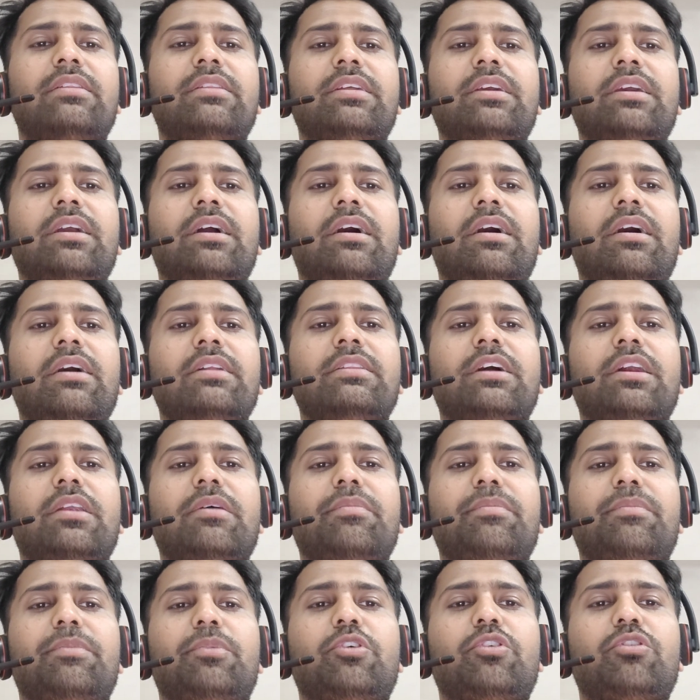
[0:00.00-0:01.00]
the
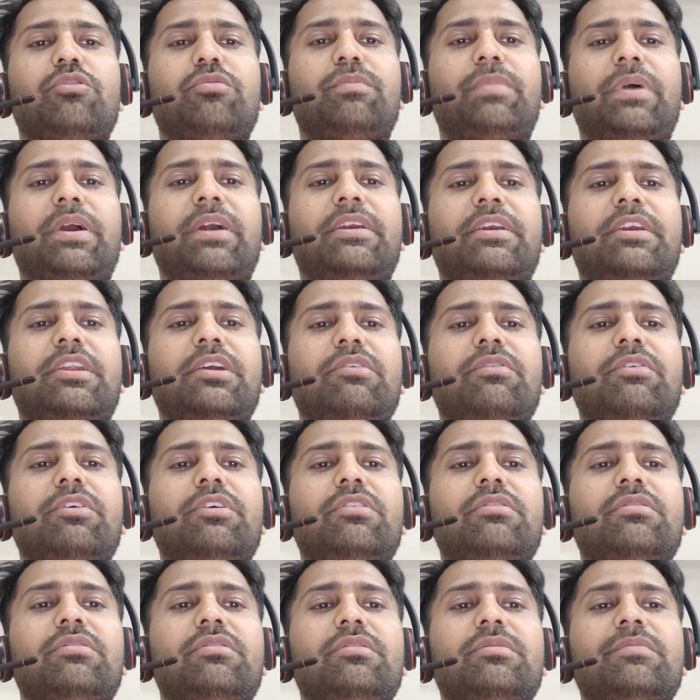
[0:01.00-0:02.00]
other perspective
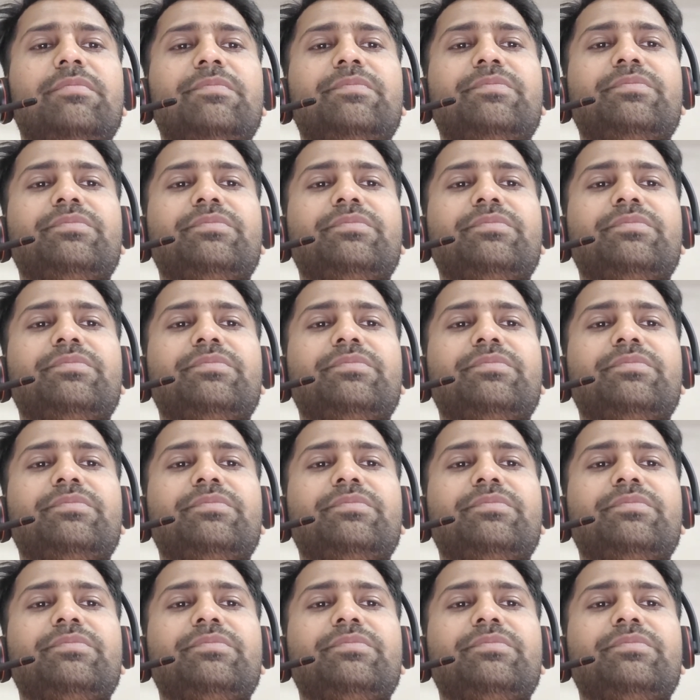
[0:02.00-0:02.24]
is,